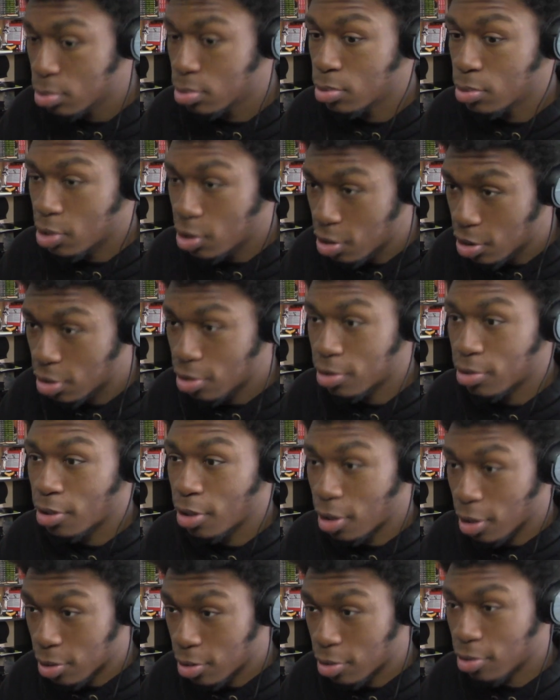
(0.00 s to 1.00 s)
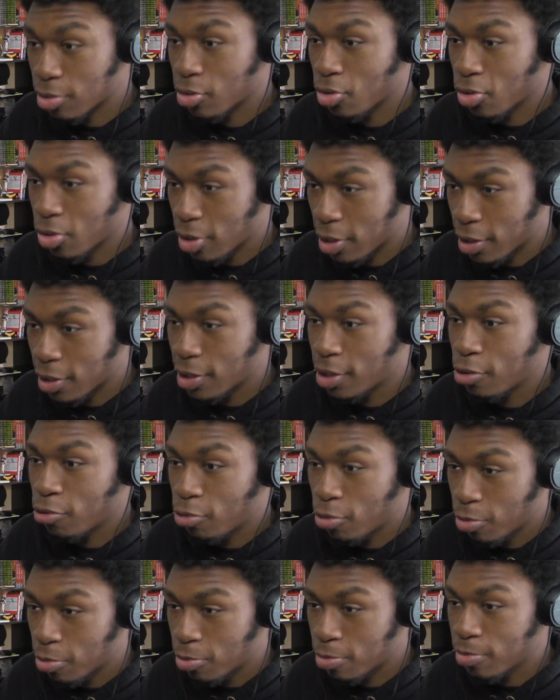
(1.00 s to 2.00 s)
He does look like
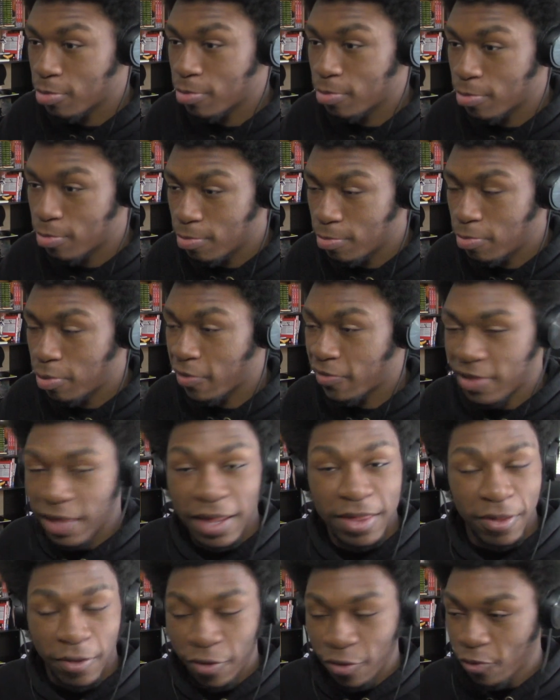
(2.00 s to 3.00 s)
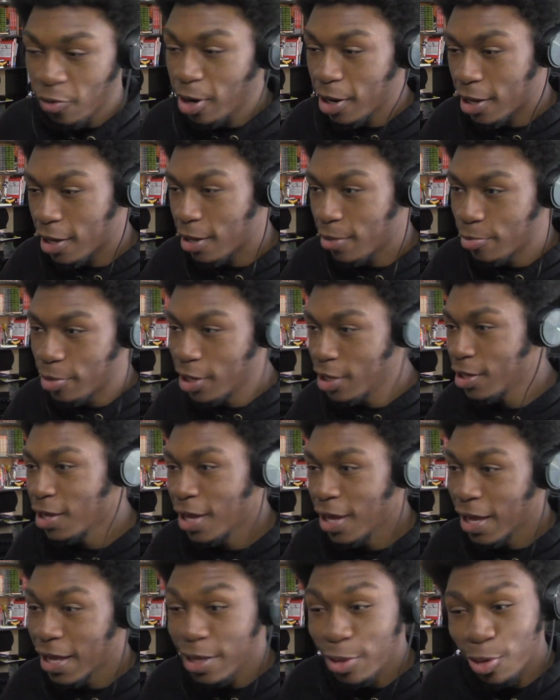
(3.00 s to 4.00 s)
he'll possess a threat. I mean,
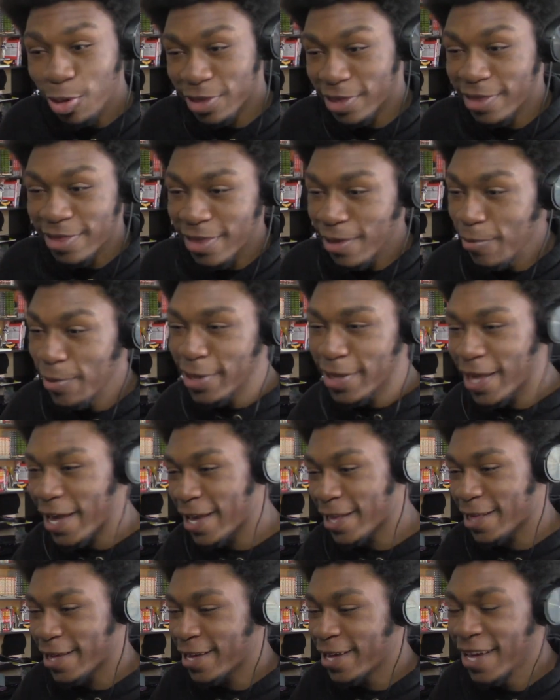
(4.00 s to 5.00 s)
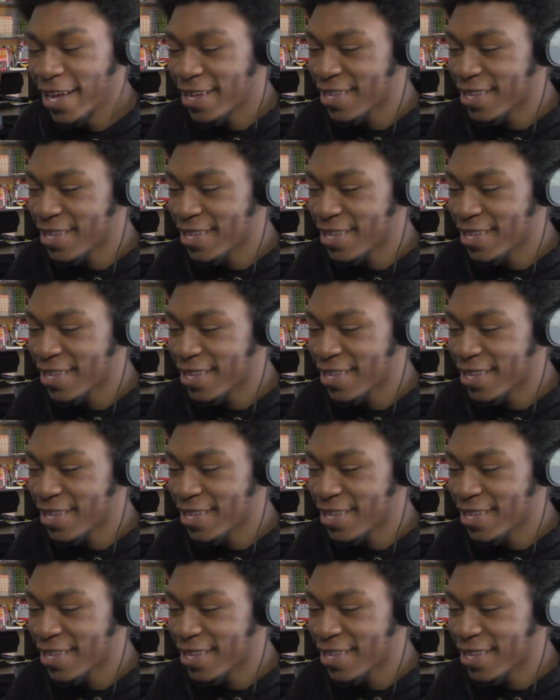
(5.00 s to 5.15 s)
he looks intimidating.